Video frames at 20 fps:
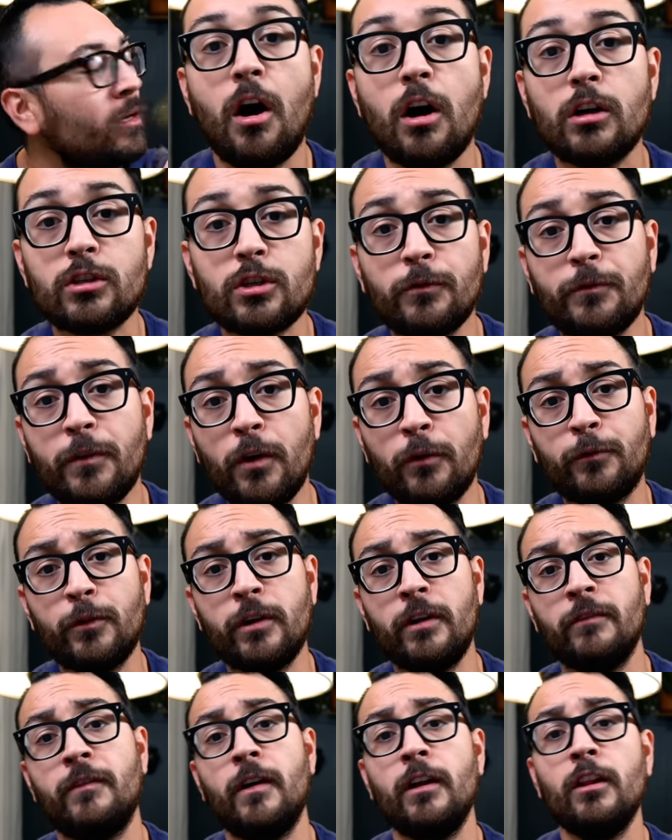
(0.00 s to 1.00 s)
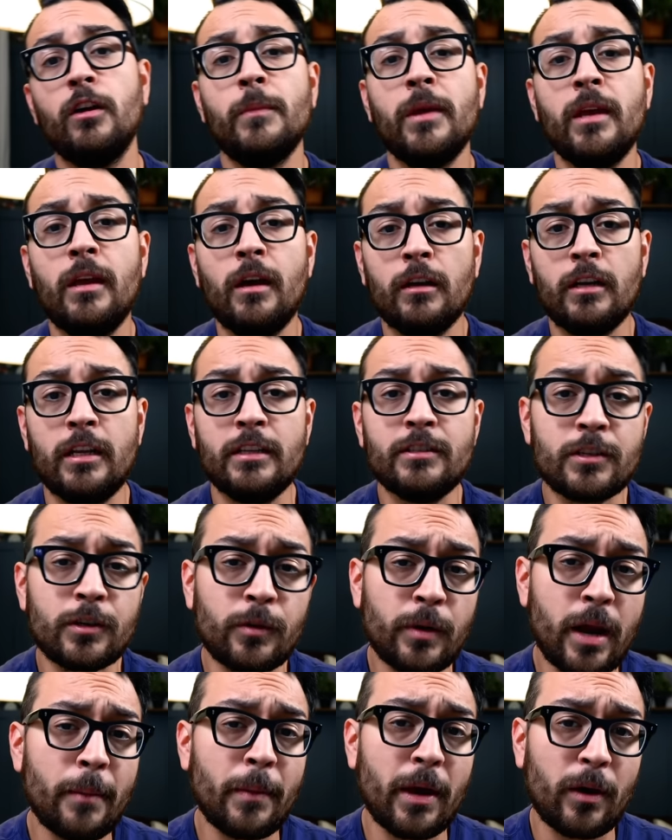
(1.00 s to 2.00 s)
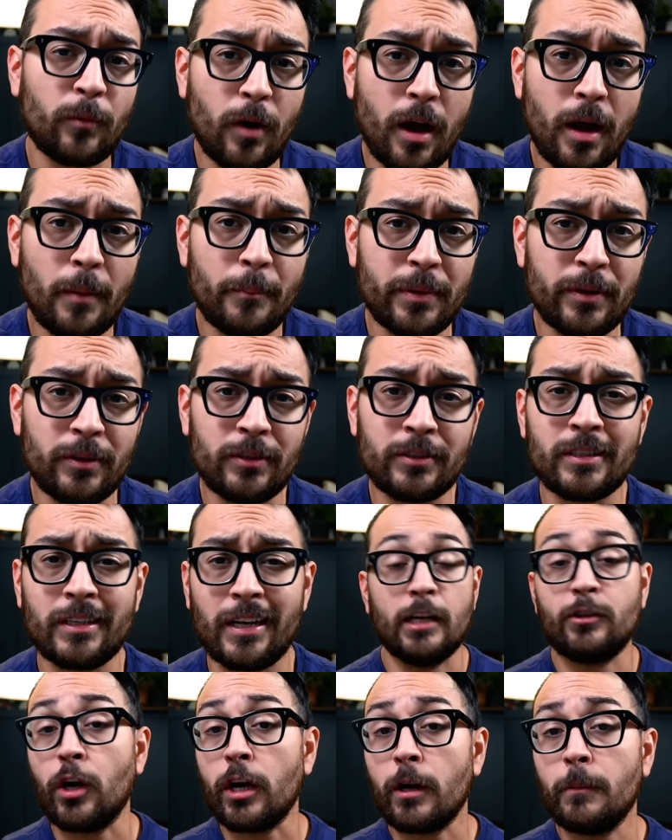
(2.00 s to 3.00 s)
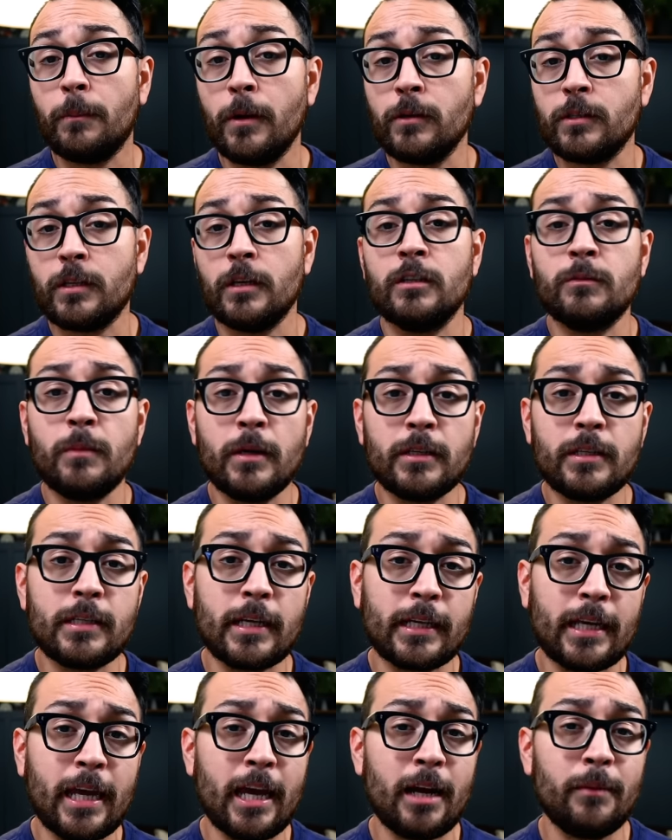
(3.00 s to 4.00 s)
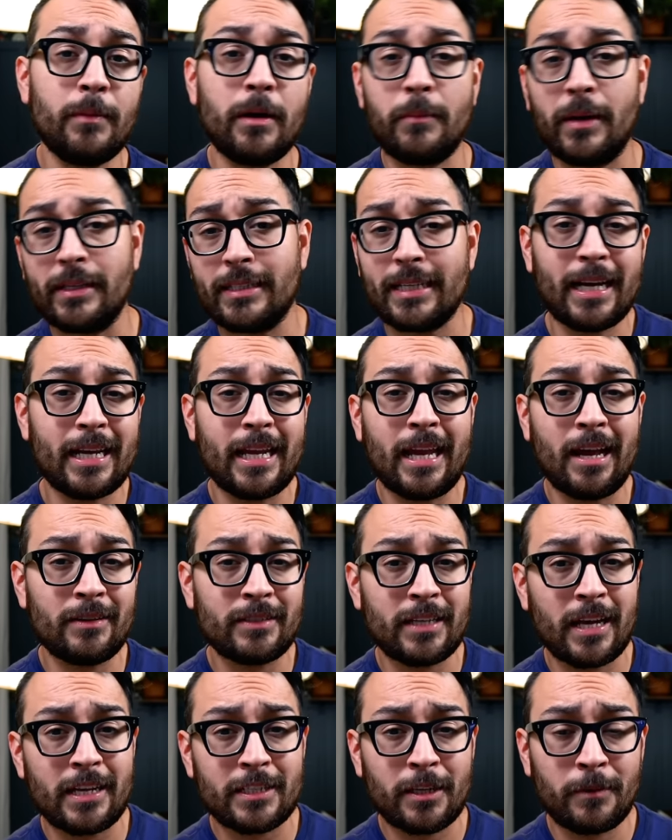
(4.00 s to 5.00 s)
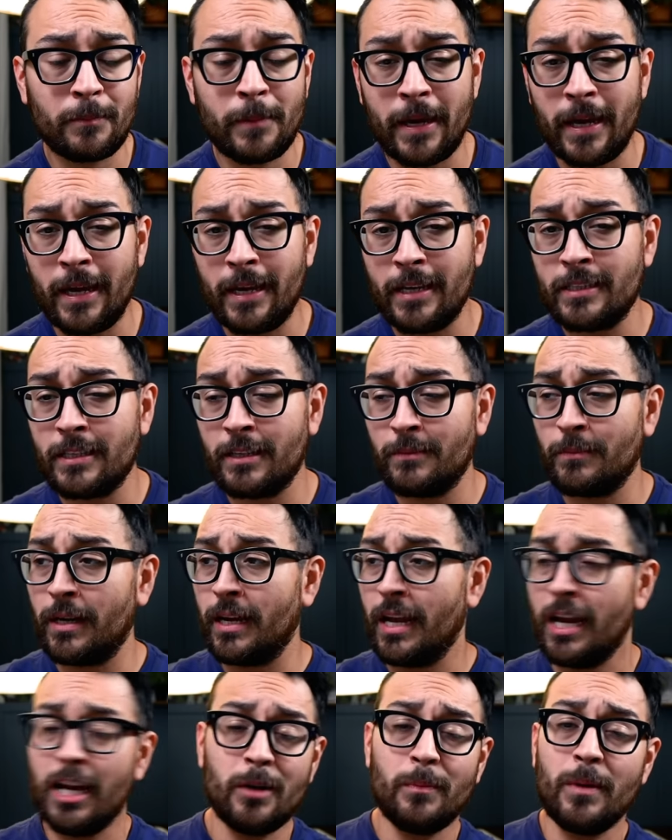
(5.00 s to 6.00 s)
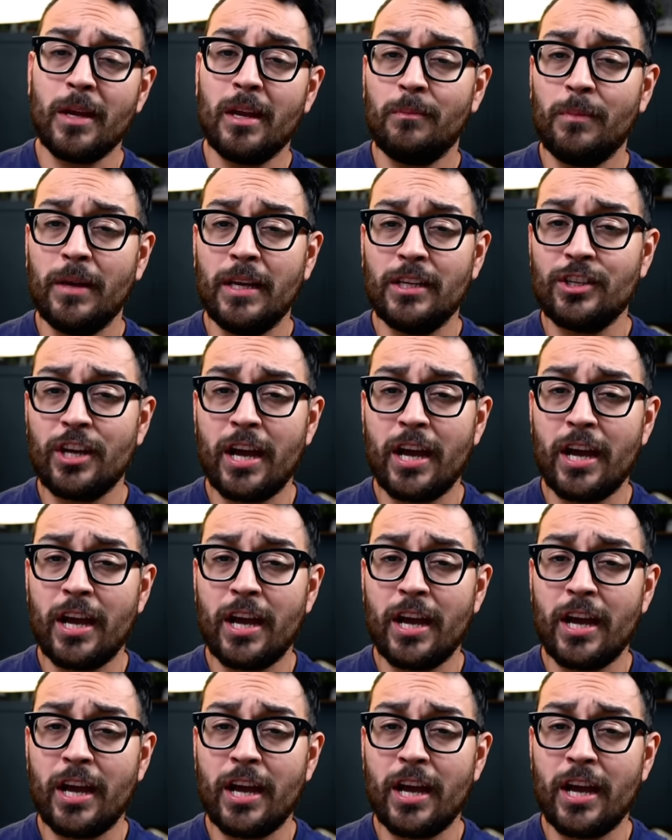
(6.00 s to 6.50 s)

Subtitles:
Also, feel free to follow me on Instagram at Rob Built. I try to post there as much as I can about my tiny house escapades and my Airbnb